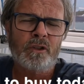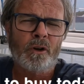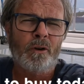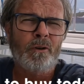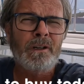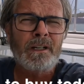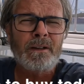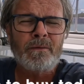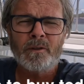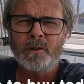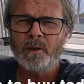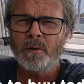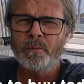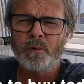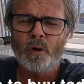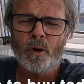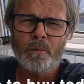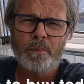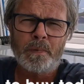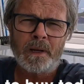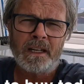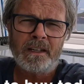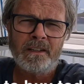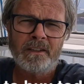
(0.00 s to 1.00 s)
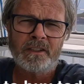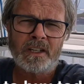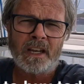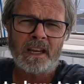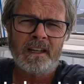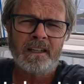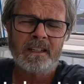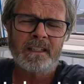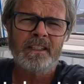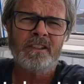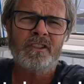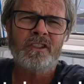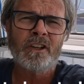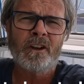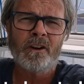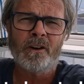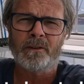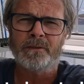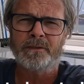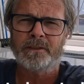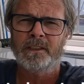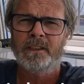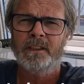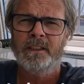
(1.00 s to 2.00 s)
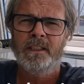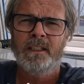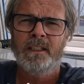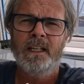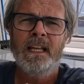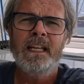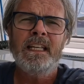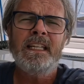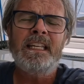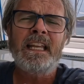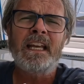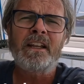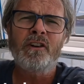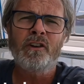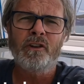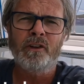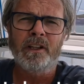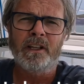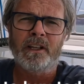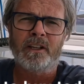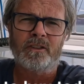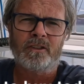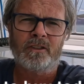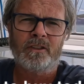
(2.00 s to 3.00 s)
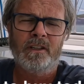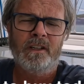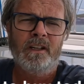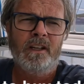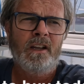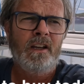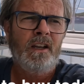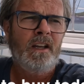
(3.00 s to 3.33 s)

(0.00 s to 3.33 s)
or even the propane tank itself. Get a list.